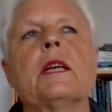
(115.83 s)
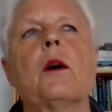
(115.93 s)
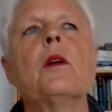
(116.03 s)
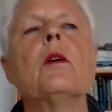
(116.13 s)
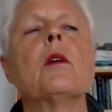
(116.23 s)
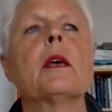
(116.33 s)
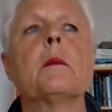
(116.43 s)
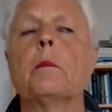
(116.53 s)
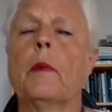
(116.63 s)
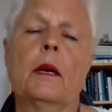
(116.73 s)
town hall,
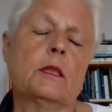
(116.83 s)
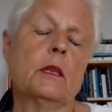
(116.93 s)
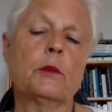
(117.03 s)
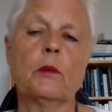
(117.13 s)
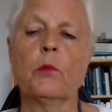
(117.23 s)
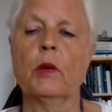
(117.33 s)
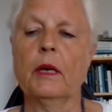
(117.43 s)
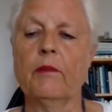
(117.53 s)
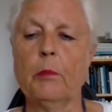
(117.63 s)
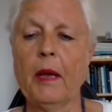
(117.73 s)
and my children were
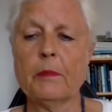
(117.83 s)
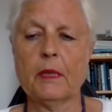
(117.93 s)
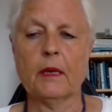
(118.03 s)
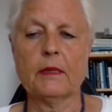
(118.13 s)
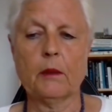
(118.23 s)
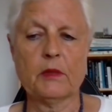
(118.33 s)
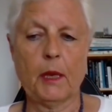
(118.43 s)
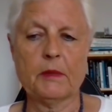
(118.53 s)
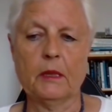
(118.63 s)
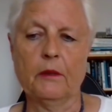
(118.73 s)
never baptized. I was
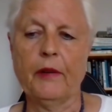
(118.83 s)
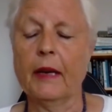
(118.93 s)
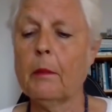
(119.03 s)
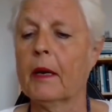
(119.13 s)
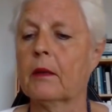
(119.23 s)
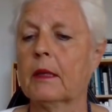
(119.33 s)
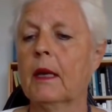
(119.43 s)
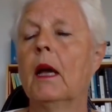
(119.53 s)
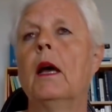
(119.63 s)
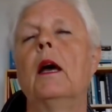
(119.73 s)
absolutely fine about it.